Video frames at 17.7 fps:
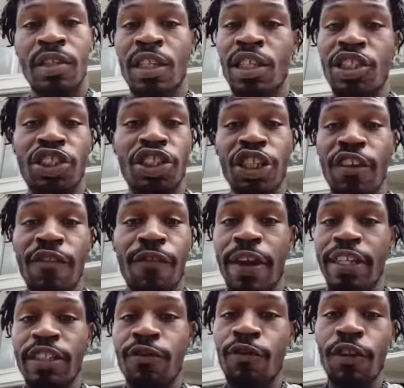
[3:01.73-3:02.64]
The shift
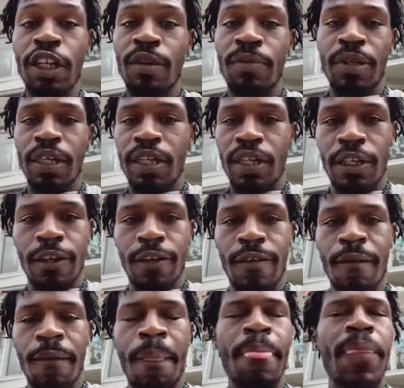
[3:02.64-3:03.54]
has fully
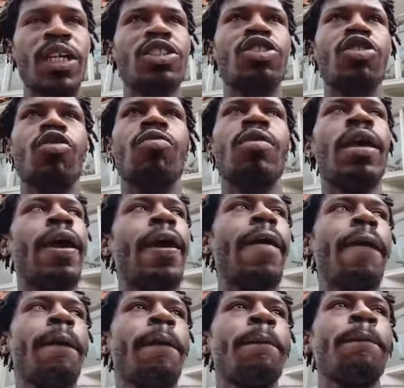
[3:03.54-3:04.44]
begun. So
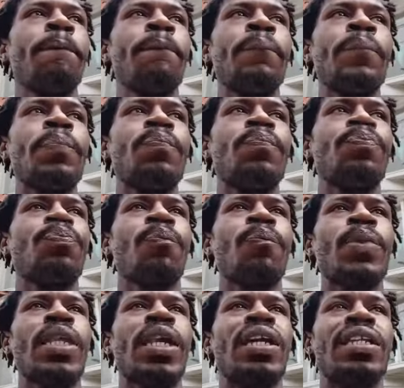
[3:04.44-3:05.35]
now
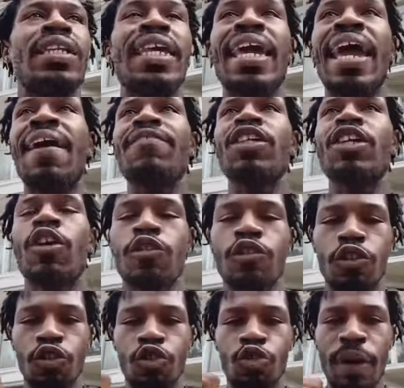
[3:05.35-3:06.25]
they have to
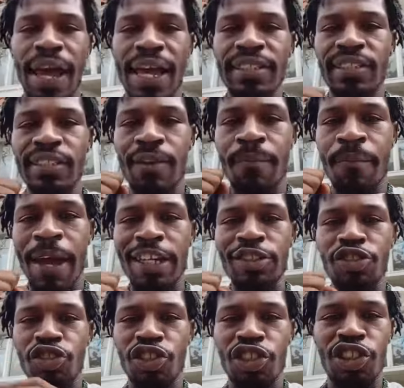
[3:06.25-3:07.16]
go to drastic
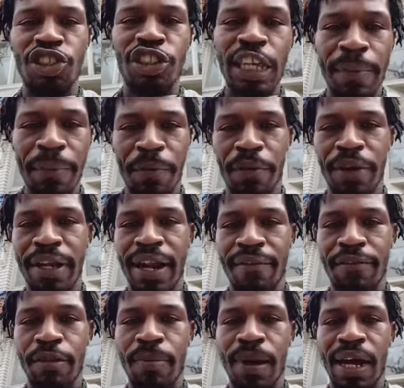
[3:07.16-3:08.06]
measures to separate
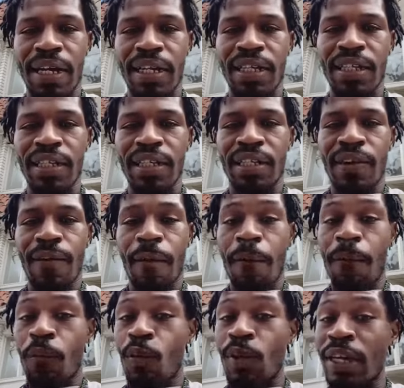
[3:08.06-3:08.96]
everybody.
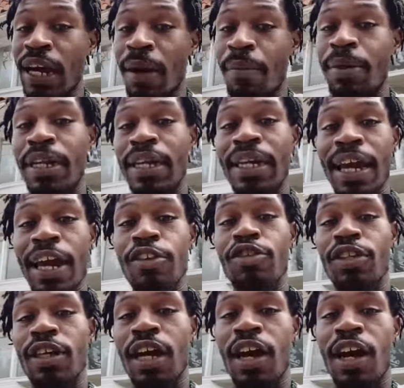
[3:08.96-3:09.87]
We coming
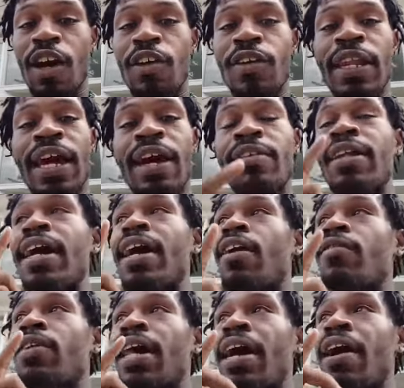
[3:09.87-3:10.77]
together, y'all. Now,
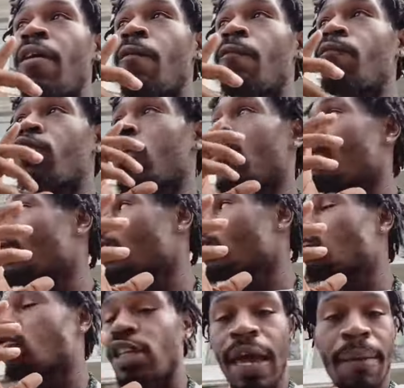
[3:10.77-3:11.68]
now, now, for the
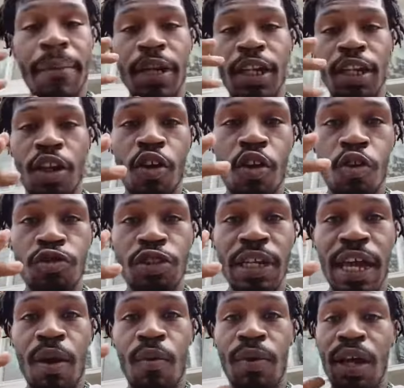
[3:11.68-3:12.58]
first time in a long
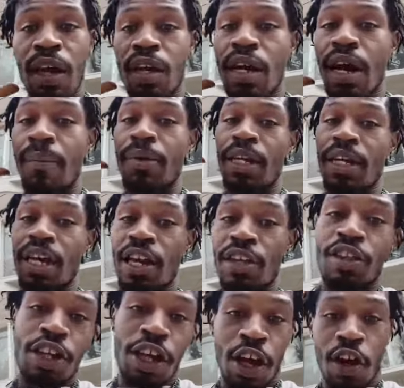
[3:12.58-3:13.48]
time, we are coming
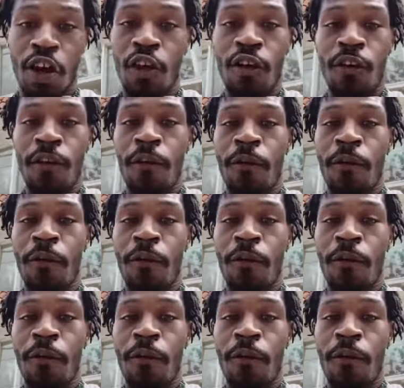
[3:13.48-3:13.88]
together, y'all.